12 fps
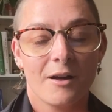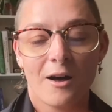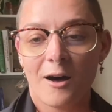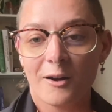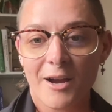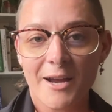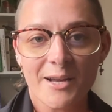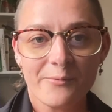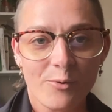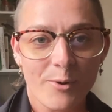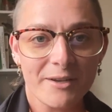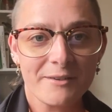All right,
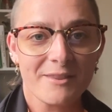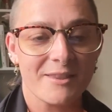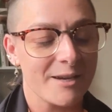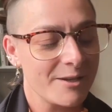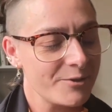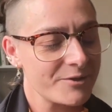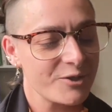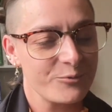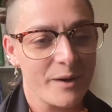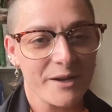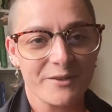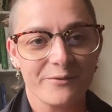everyone. Thank you so
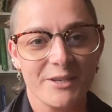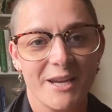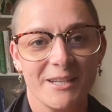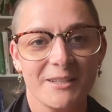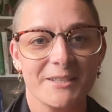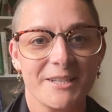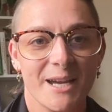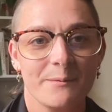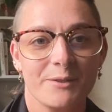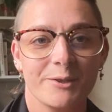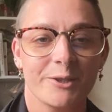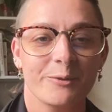much for taking the time
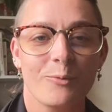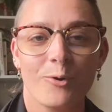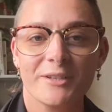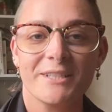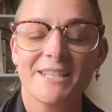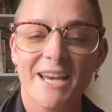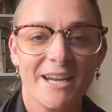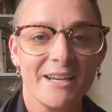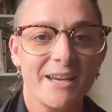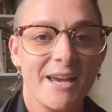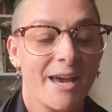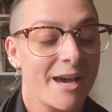to learn more today.
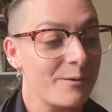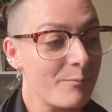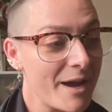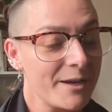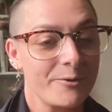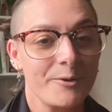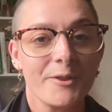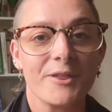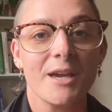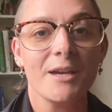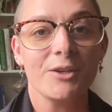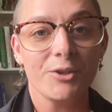And Michael,
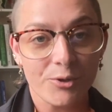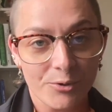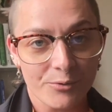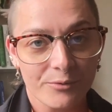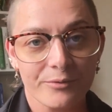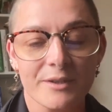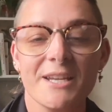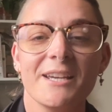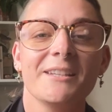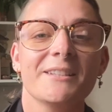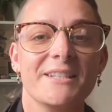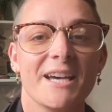thank you for
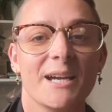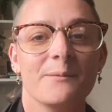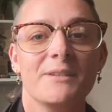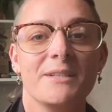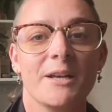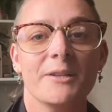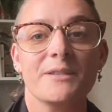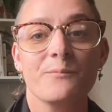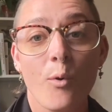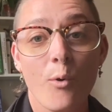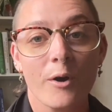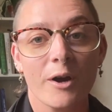taking the time to tell us
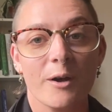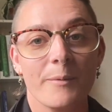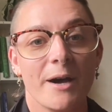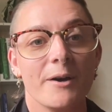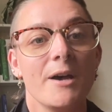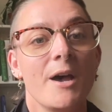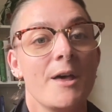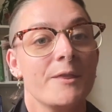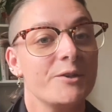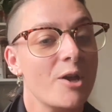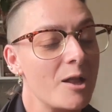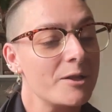more about the
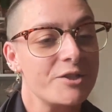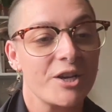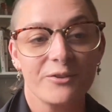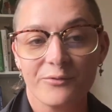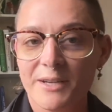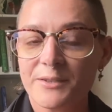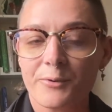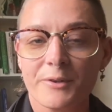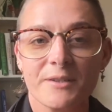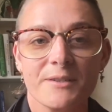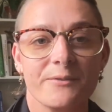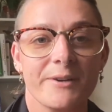knowledge and
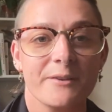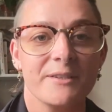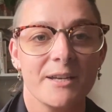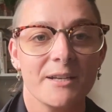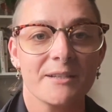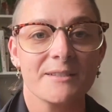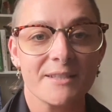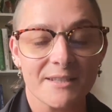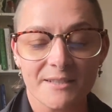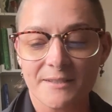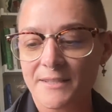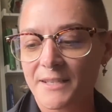resources around data
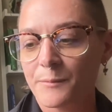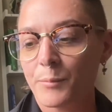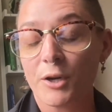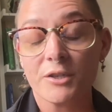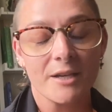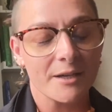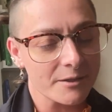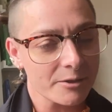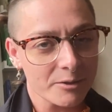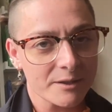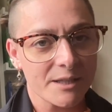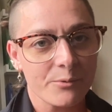consistency,
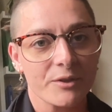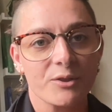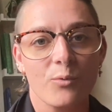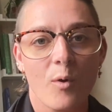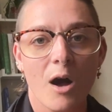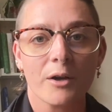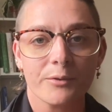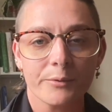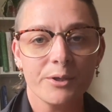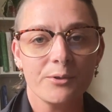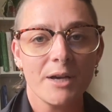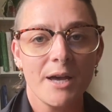particularly with the
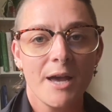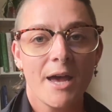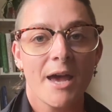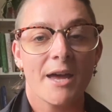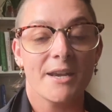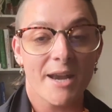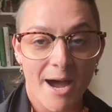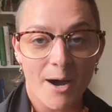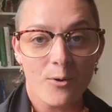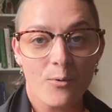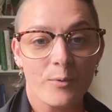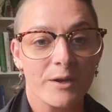walkthrough. And
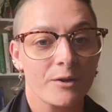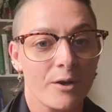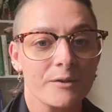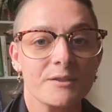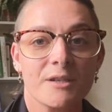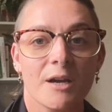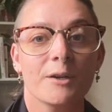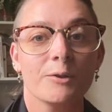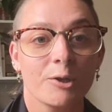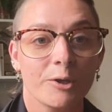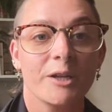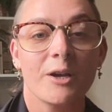now we can all start
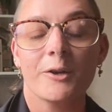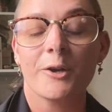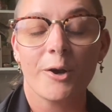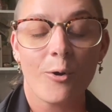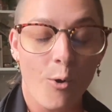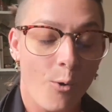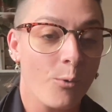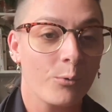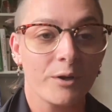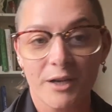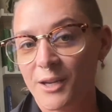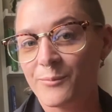learning on our
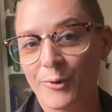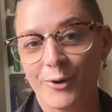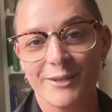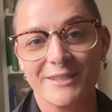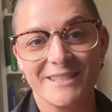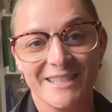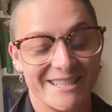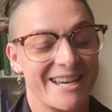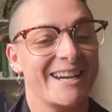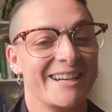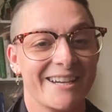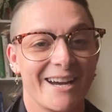own keyboards
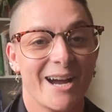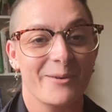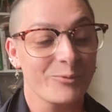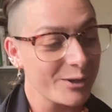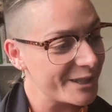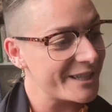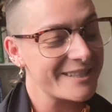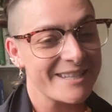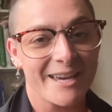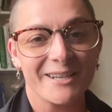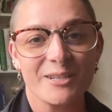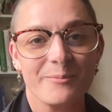today. I'm really
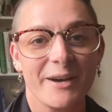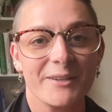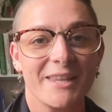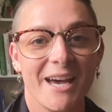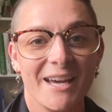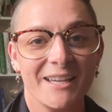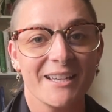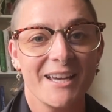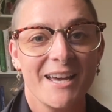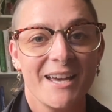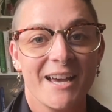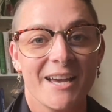excited about that.
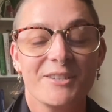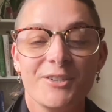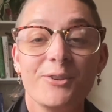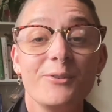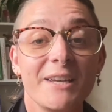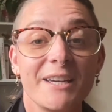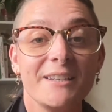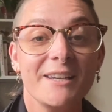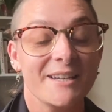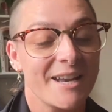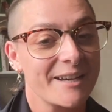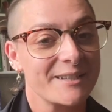And tune in
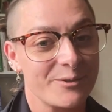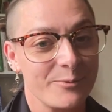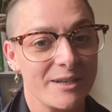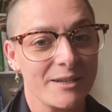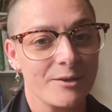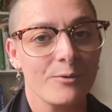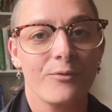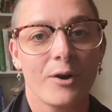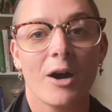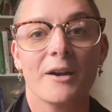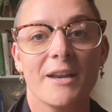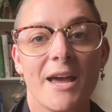next week for
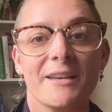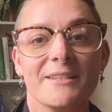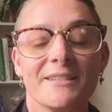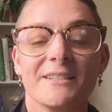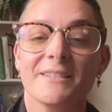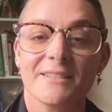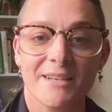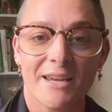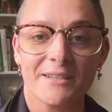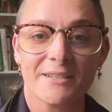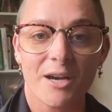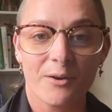our next
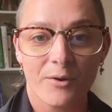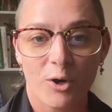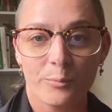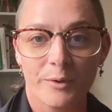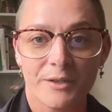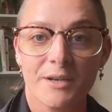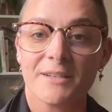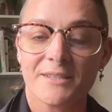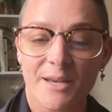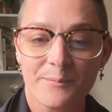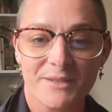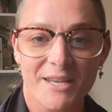State of Open
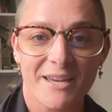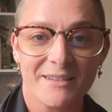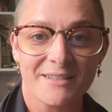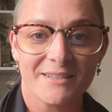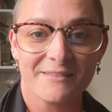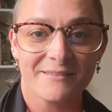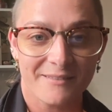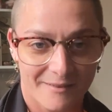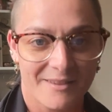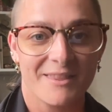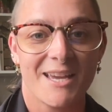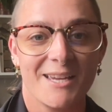subset.
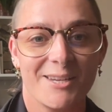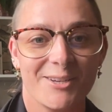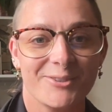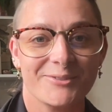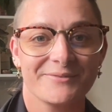Thank you.